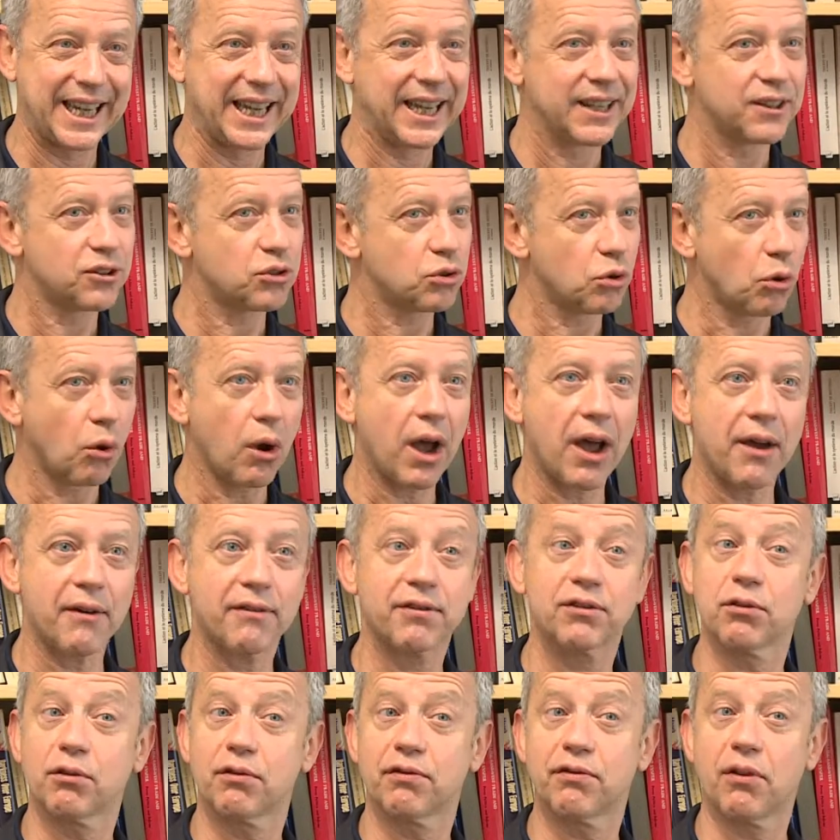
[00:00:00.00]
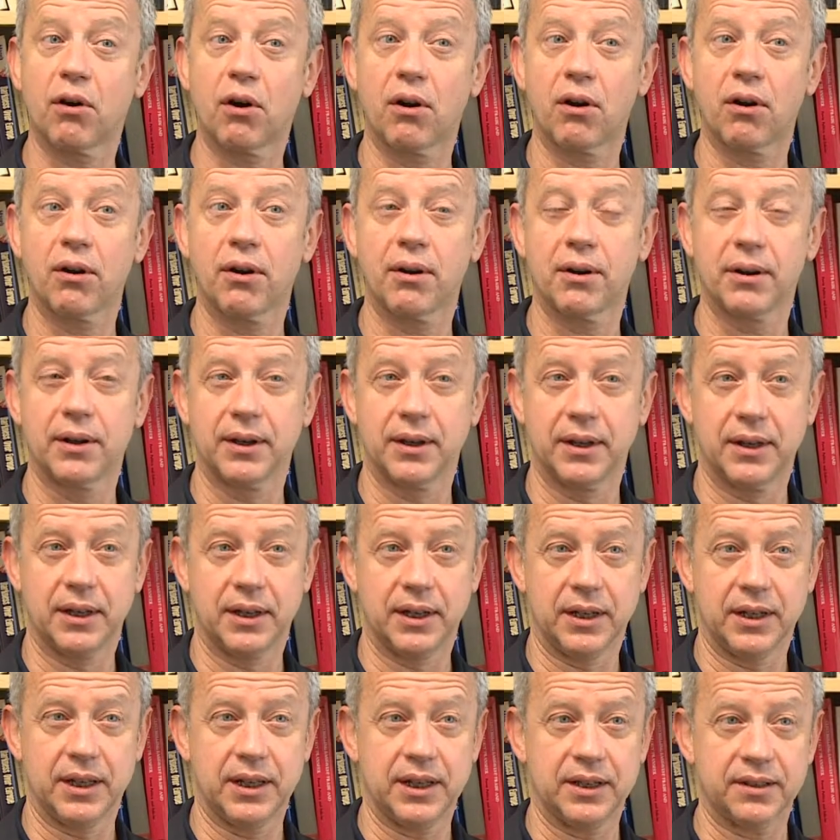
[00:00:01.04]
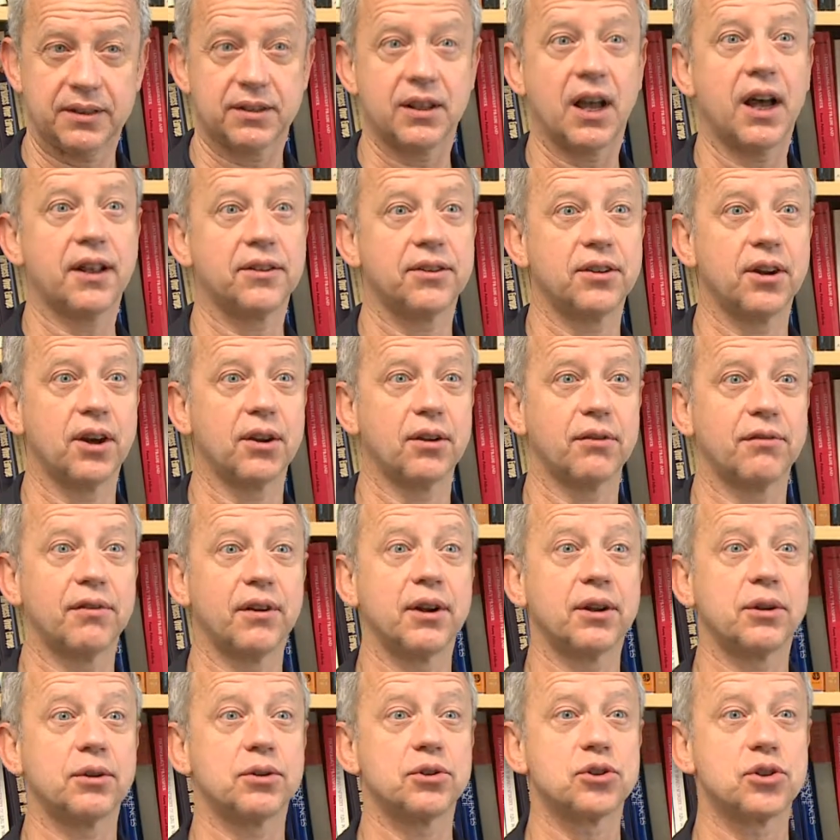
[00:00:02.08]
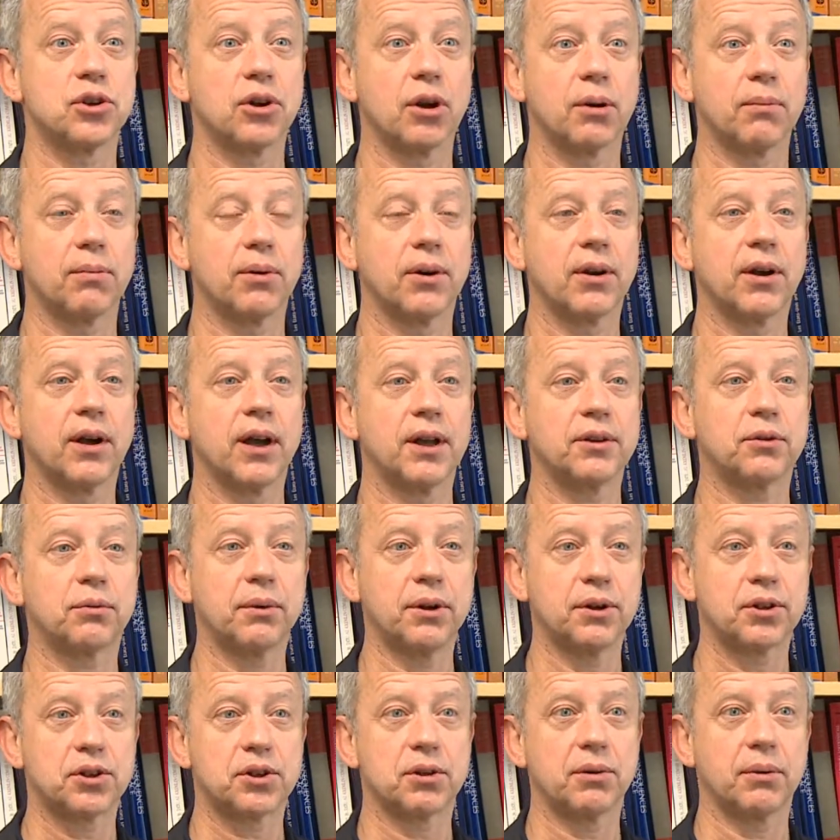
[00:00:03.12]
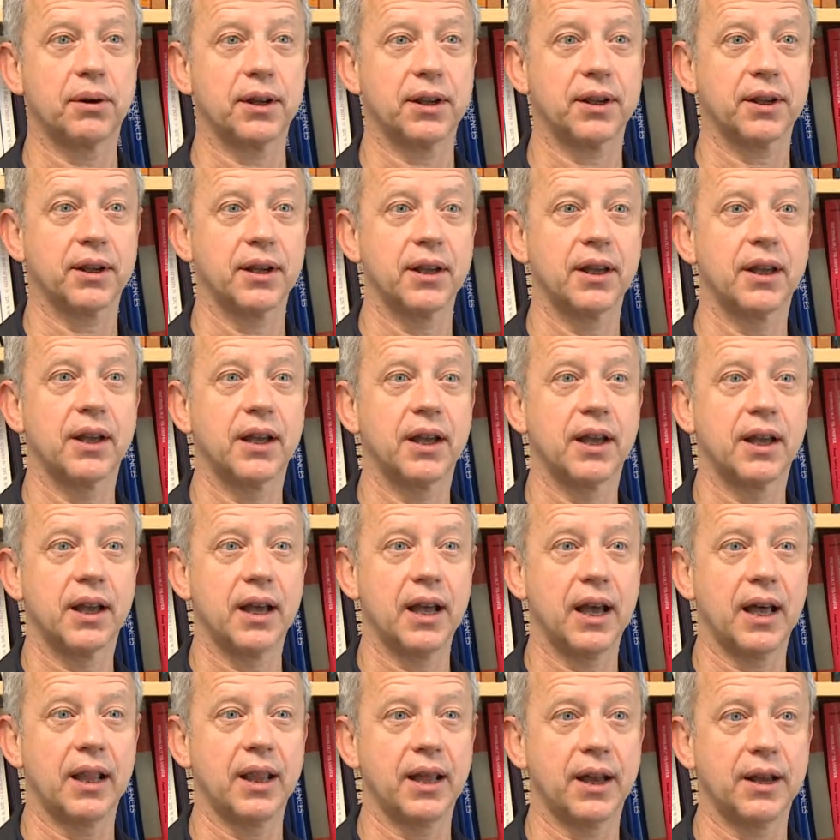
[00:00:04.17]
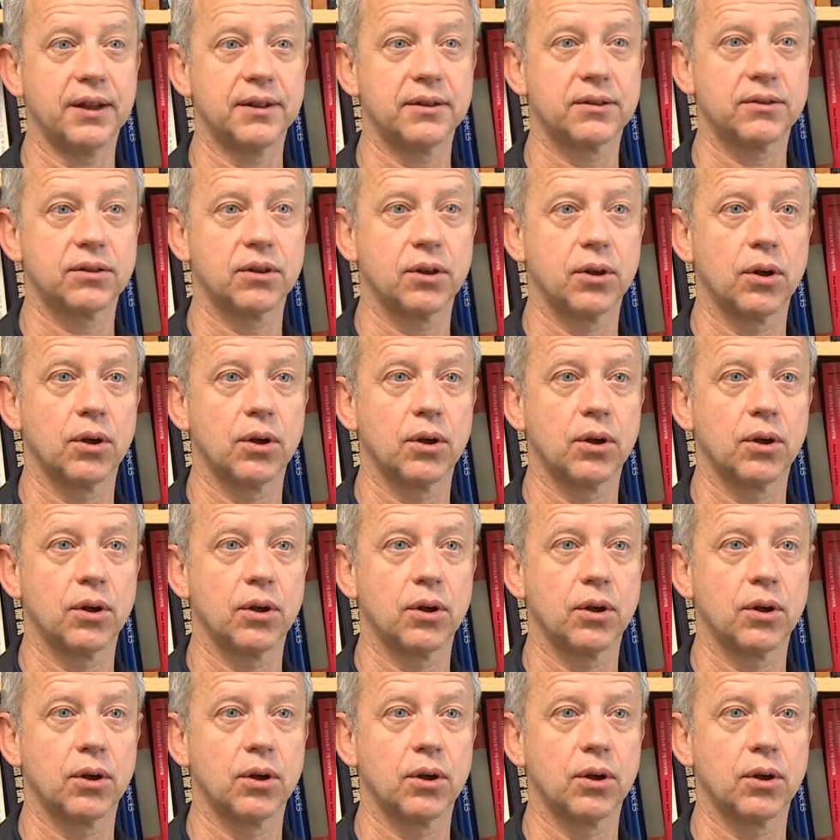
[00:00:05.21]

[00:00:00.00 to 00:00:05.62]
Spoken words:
So far, he has not done a very good job at reassuring allies.